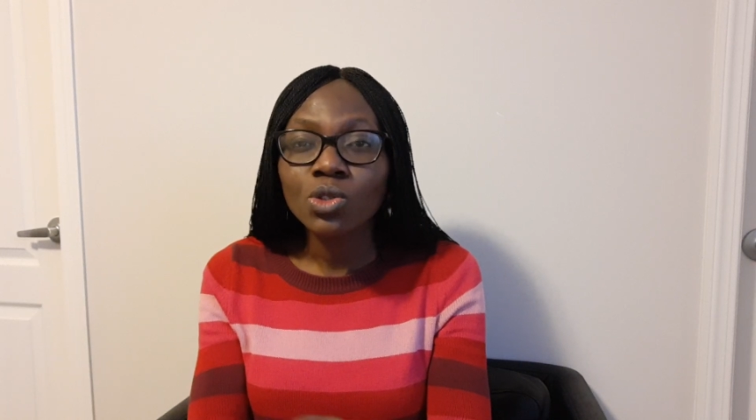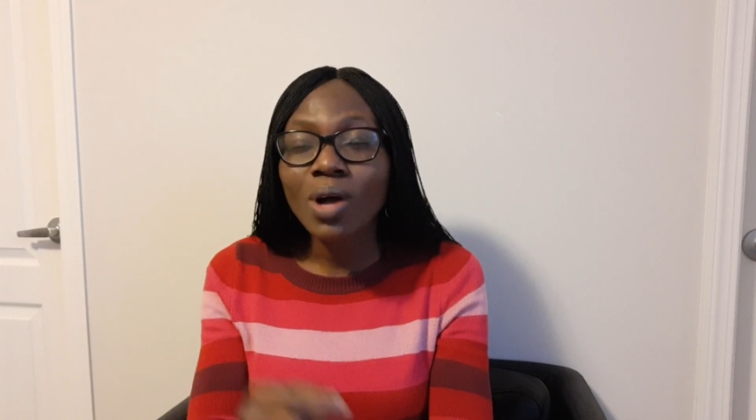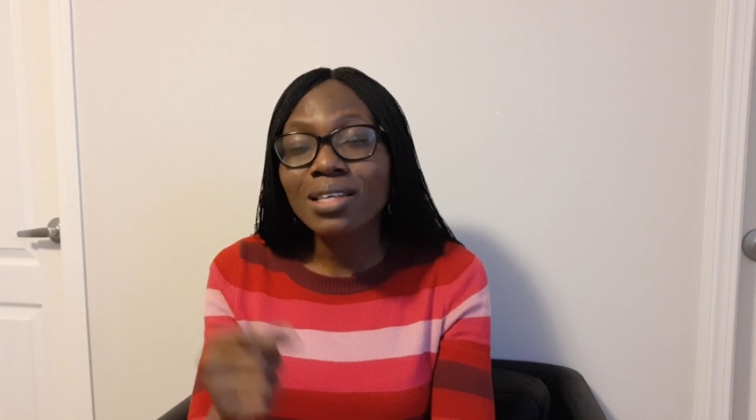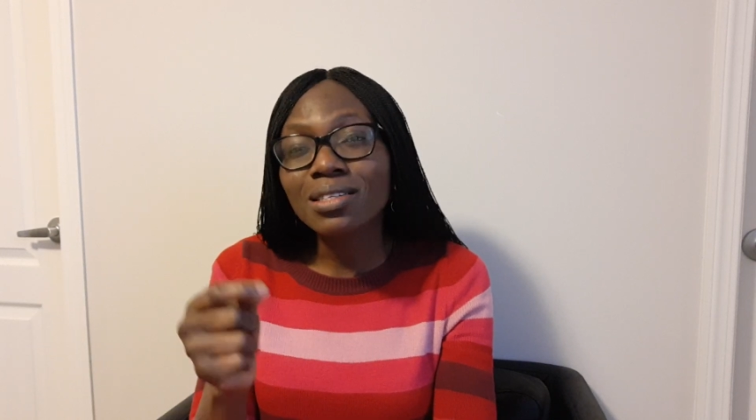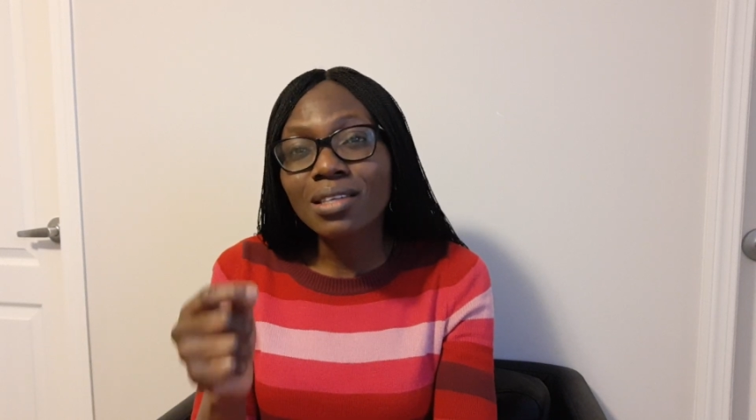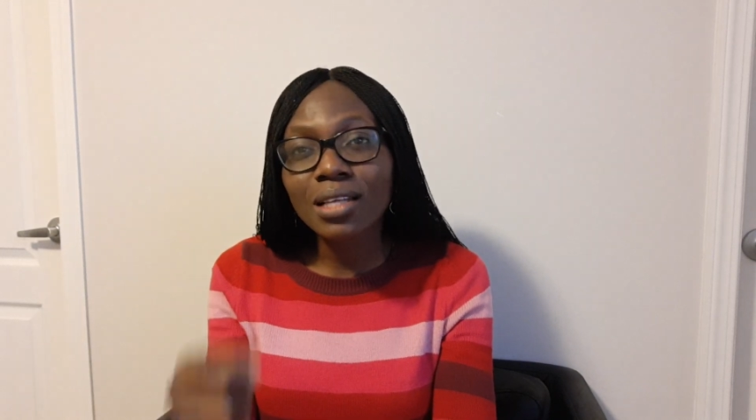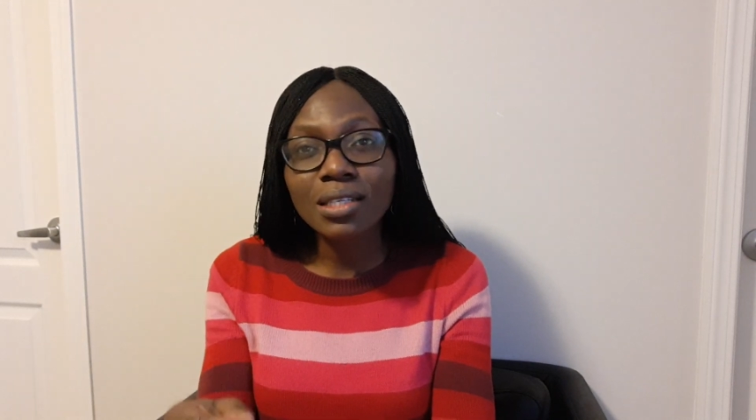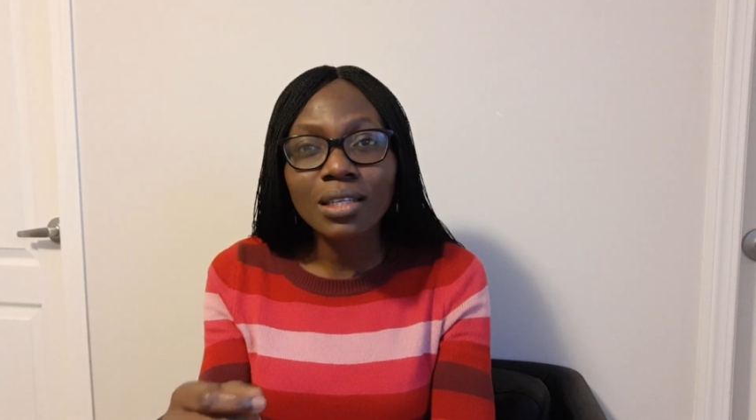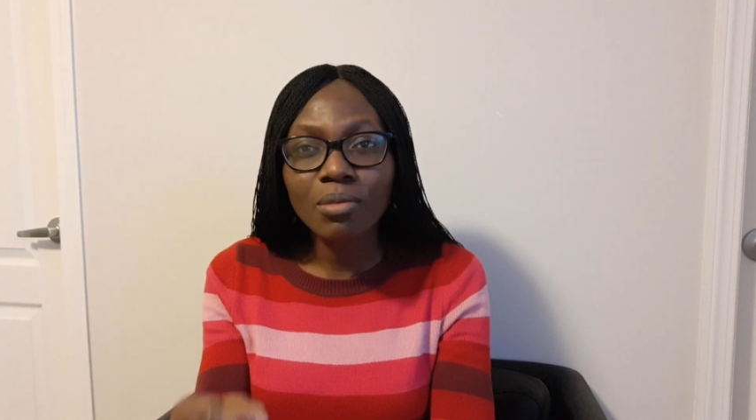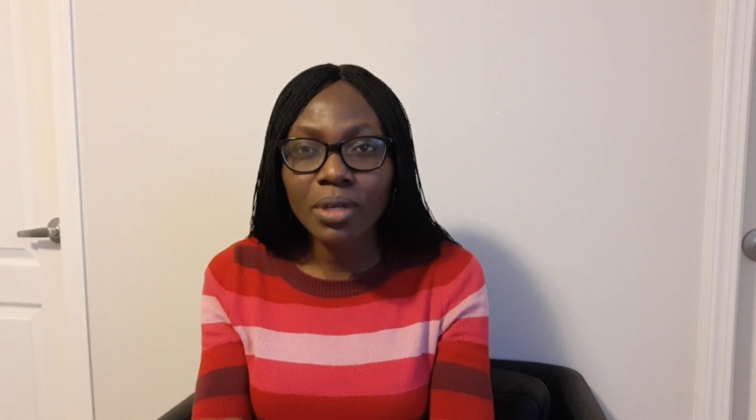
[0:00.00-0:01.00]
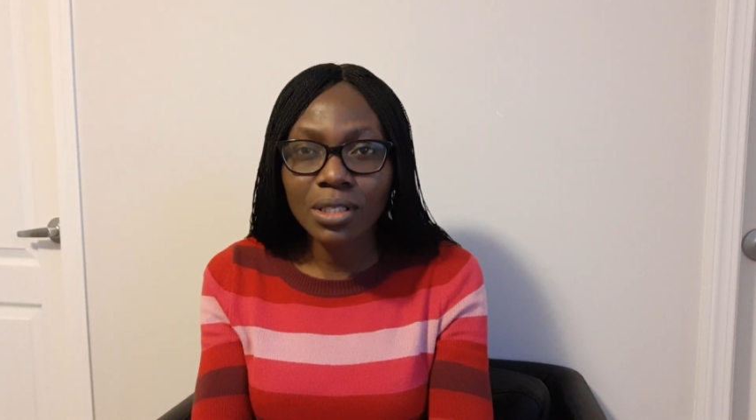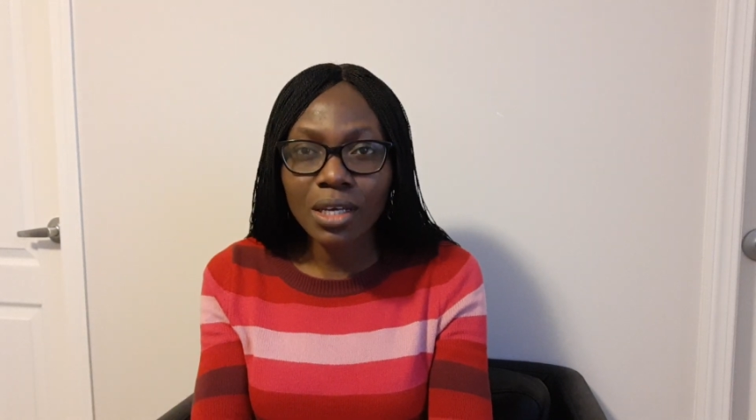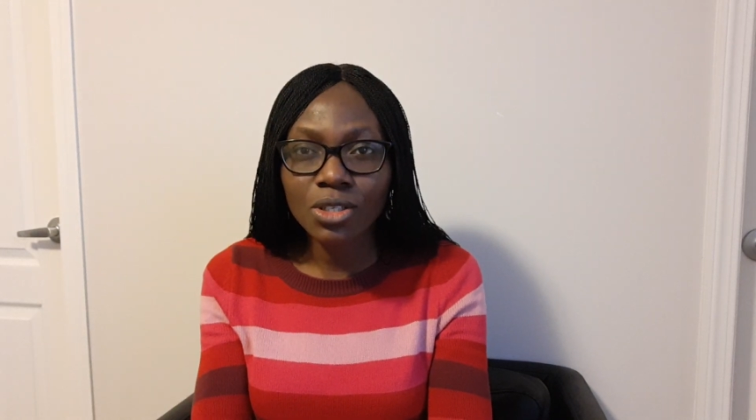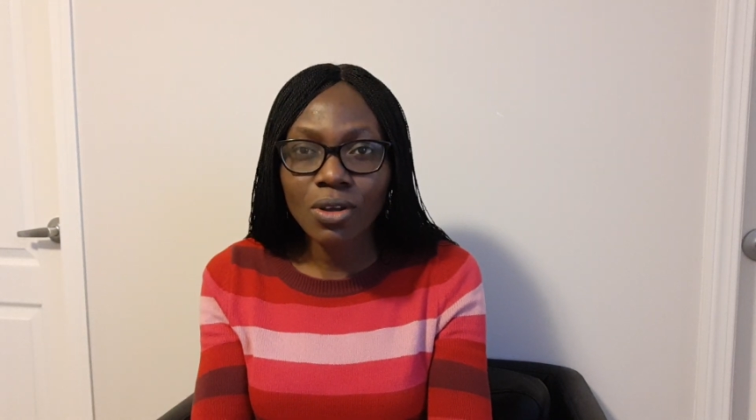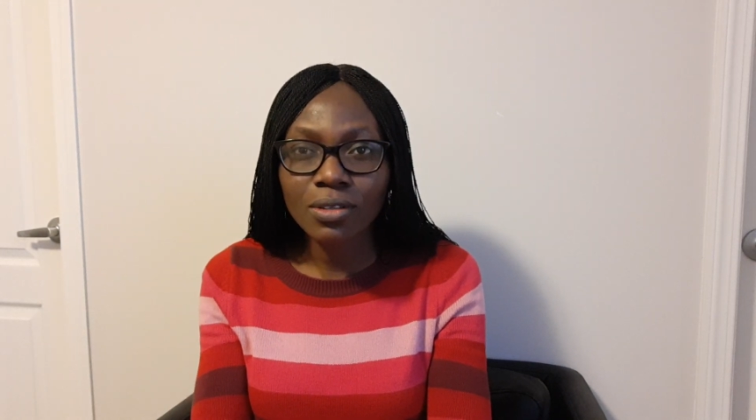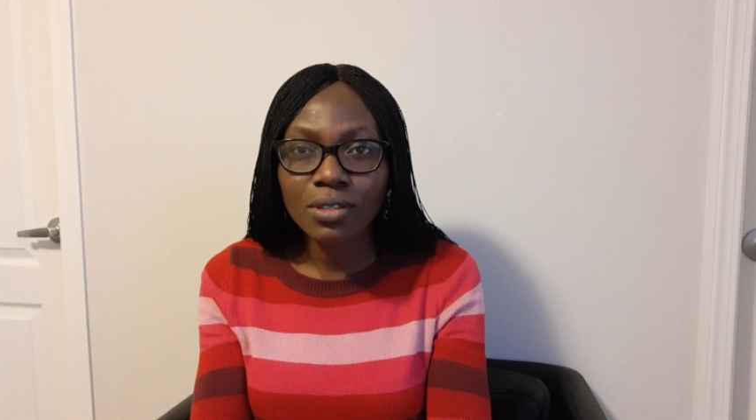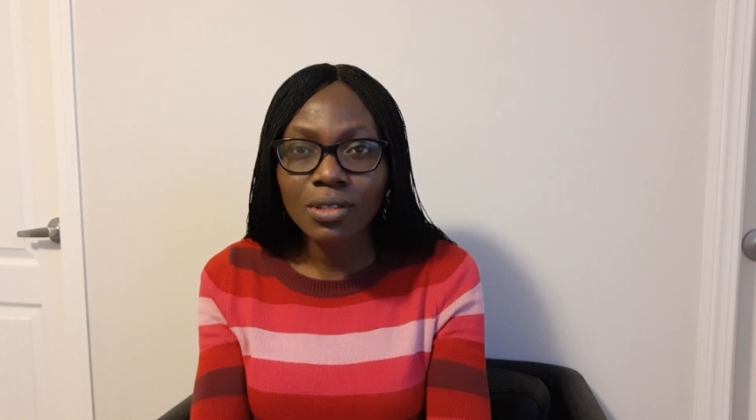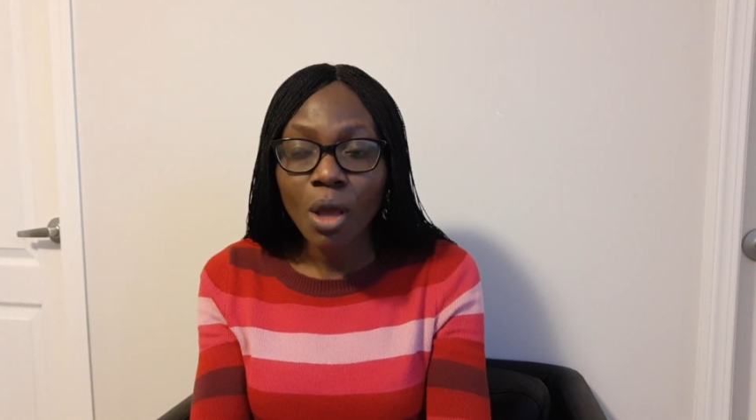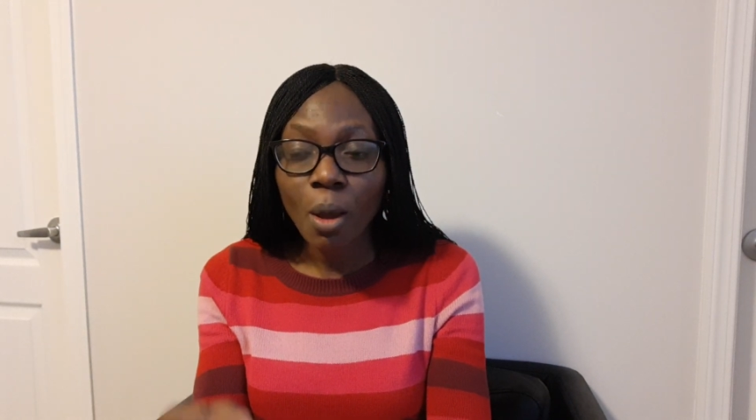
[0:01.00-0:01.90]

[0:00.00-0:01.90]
you are setting limitations,